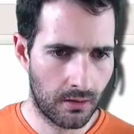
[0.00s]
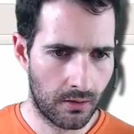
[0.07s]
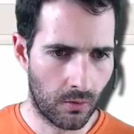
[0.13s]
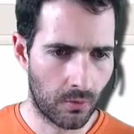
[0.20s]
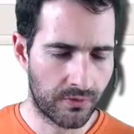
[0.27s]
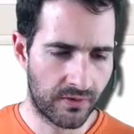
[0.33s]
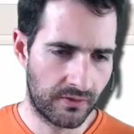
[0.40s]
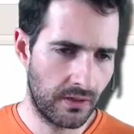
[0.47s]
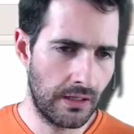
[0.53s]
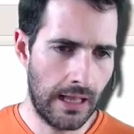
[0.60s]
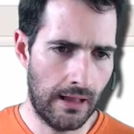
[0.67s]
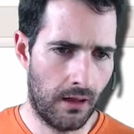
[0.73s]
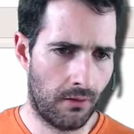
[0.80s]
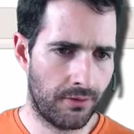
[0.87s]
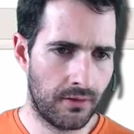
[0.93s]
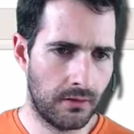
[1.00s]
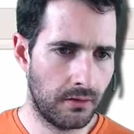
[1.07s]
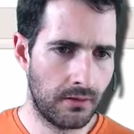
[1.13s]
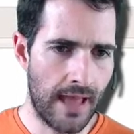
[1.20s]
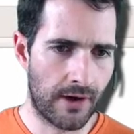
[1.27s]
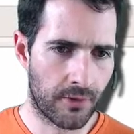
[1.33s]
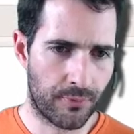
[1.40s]
or to see how
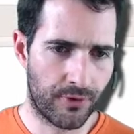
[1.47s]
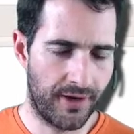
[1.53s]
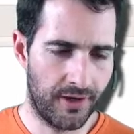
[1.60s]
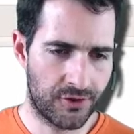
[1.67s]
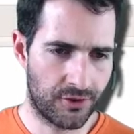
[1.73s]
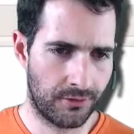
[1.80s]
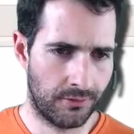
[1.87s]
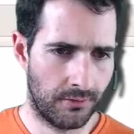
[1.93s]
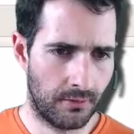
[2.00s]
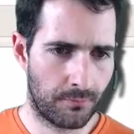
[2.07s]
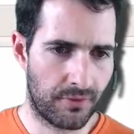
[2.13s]
the error prediction